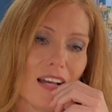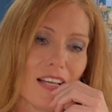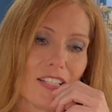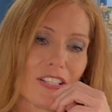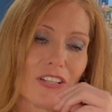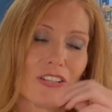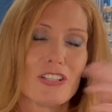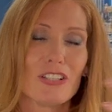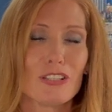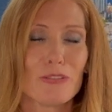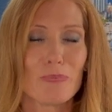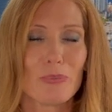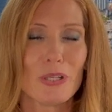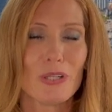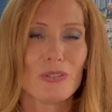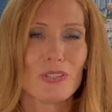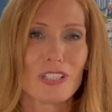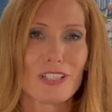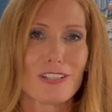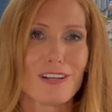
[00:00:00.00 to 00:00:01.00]
So there's
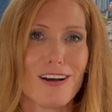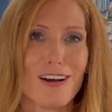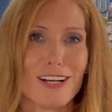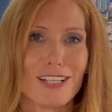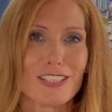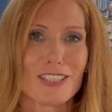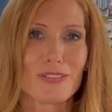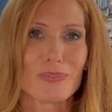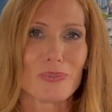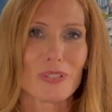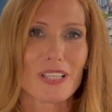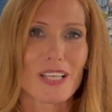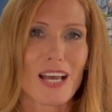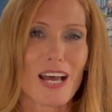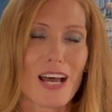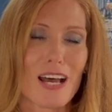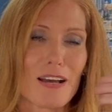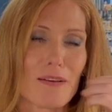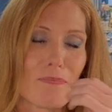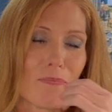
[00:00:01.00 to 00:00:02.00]
pros and cons with
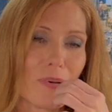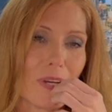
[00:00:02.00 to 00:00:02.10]
that,